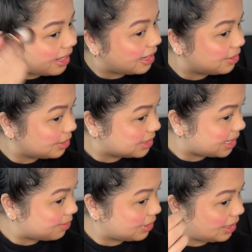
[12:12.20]
And I do the
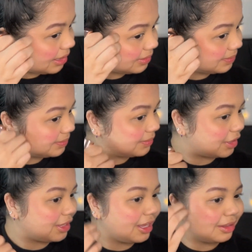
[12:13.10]
same thing
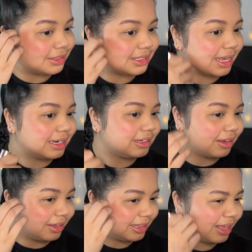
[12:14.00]
on the other side.
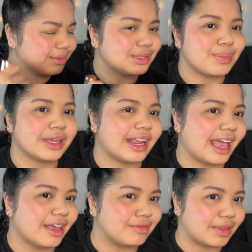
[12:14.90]
God, that was a bit
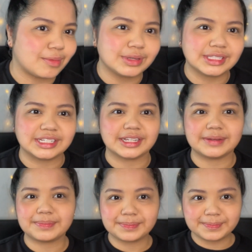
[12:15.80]
heavy, wasn't it?
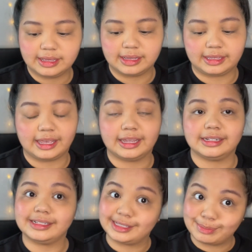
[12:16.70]

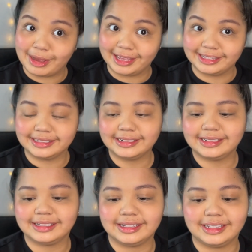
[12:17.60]
Again, smile.
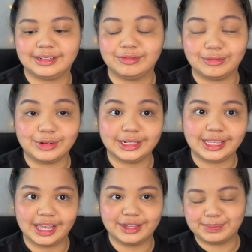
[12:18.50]
It
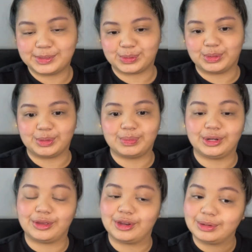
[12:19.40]
really helps with
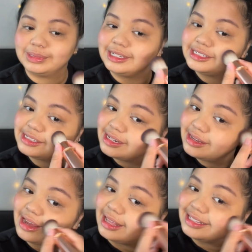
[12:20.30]
putting on your blush,
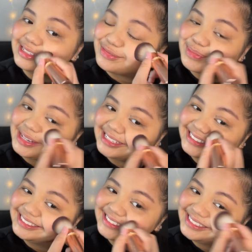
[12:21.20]
at least for me.
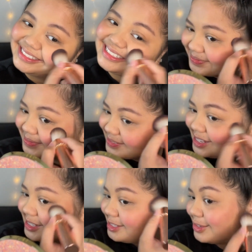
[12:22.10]

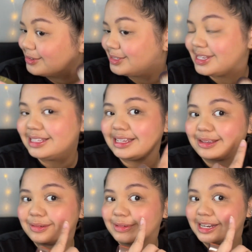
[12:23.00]
And so see, like
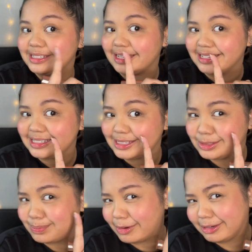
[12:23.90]
what I said, it's a
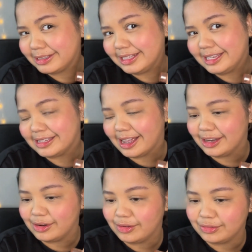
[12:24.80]
sparkly
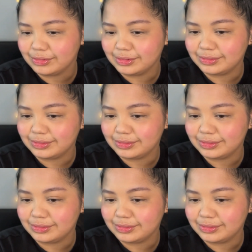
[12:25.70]
kind of